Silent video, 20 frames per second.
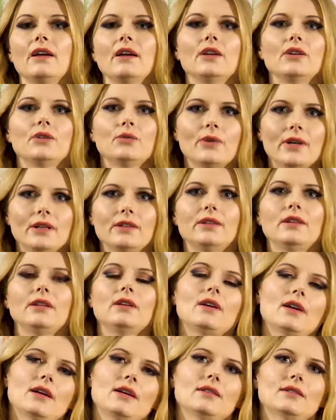In 20
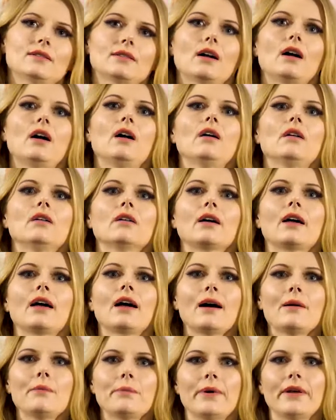years, all
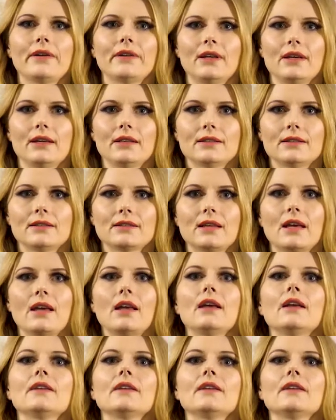companies